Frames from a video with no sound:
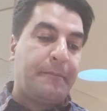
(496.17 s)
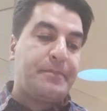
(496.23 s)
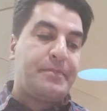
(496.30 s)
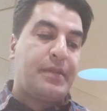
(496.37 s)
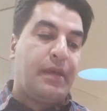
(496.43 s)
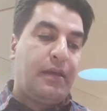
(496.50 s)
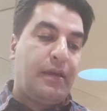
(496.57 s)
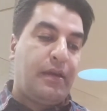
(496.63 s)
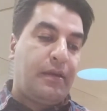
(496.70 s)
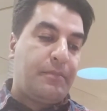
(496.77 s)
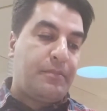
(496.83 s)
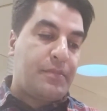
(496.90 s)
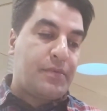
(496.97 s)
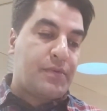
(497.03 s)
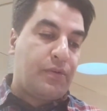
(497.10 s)
And
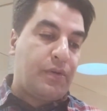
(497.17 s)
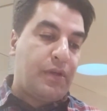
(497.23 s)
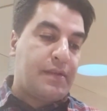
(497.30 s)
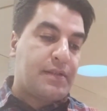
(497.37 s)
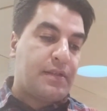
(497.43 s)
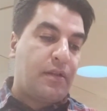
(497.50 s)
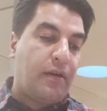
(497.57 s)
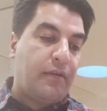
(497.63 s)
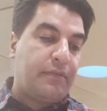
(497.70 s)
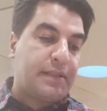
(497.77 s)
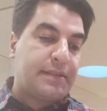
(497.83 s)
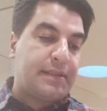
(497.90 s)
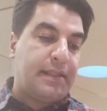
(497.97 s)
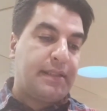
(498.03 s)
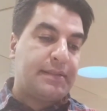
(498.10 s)
um, so His love
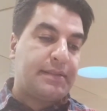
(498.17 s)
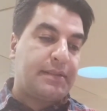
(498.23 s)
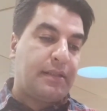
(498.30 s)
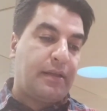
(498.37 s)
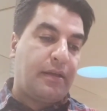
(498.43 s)
extends